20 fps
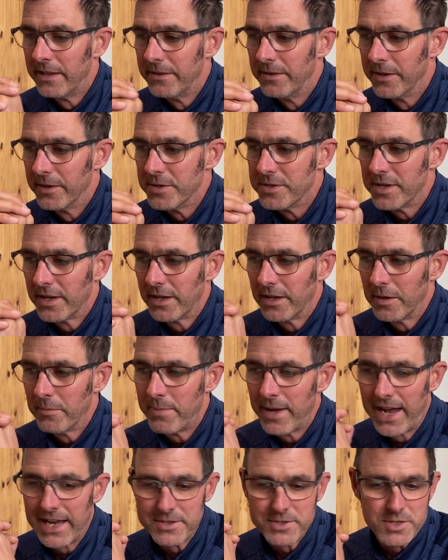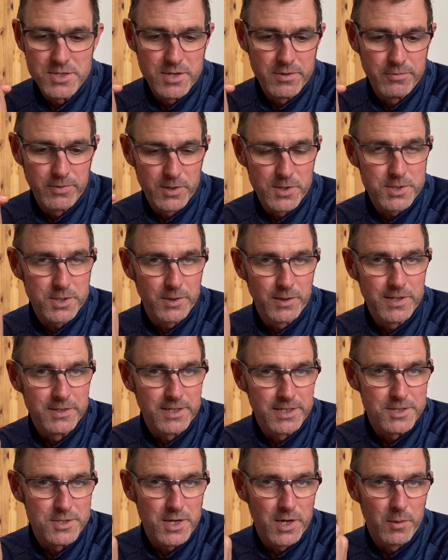There's a passage in 1
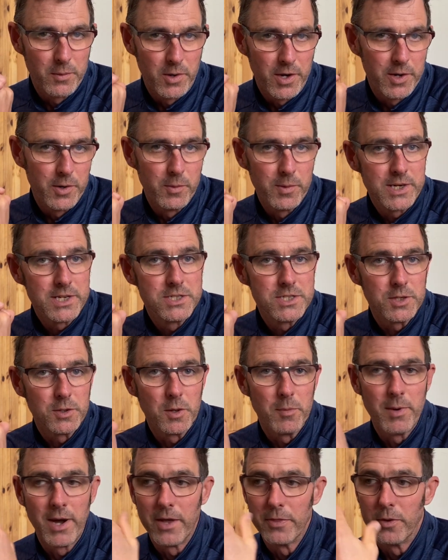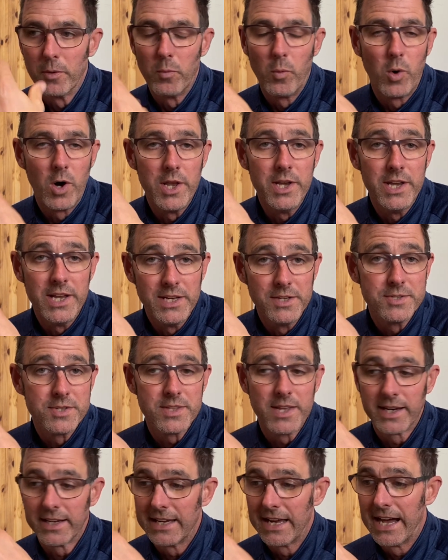Corinthians that I want to read to you about the oneness
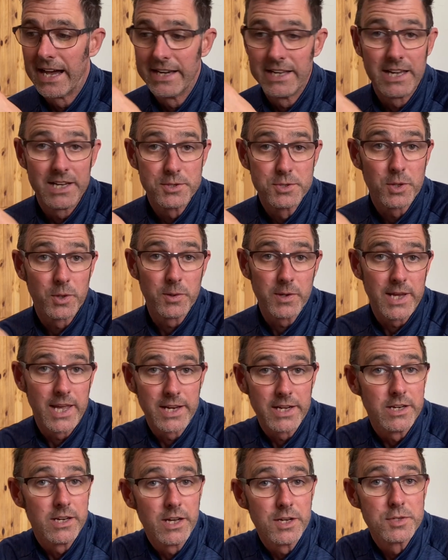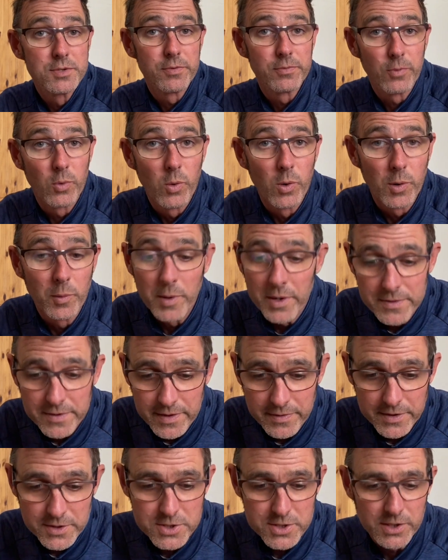that God has created us for
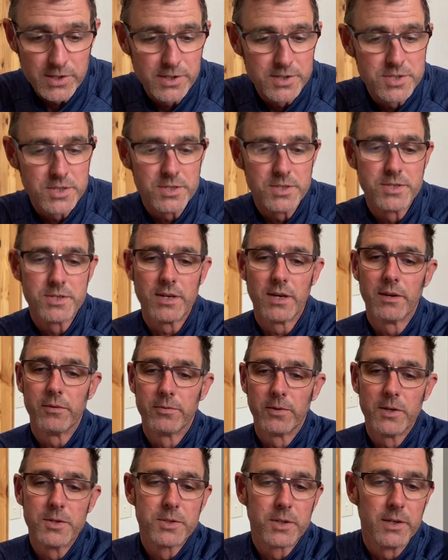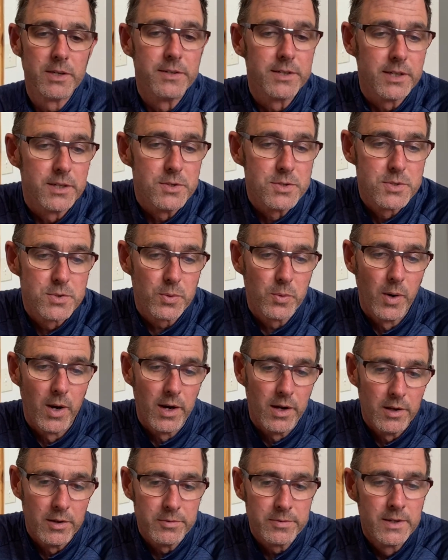within the church. It's 1 Corinthians
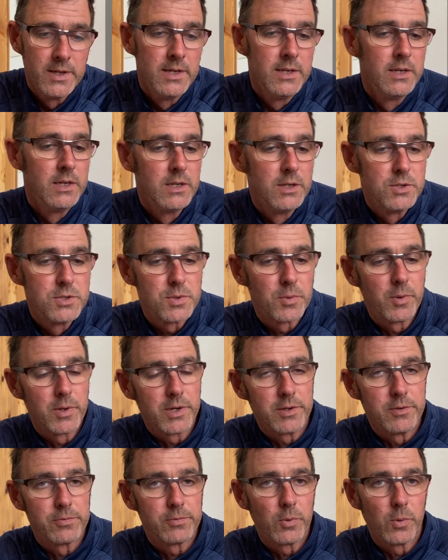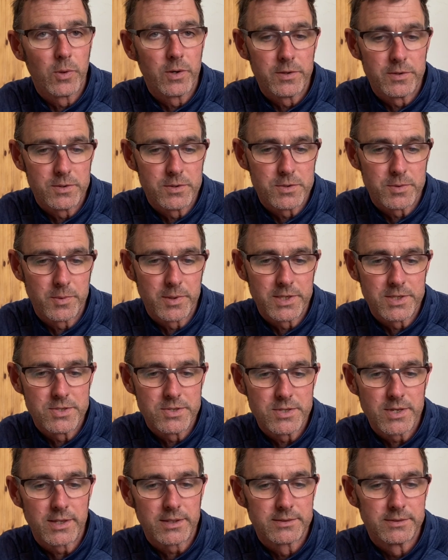
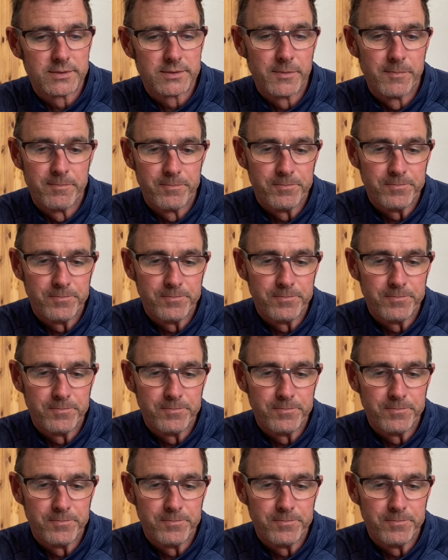12:24-26.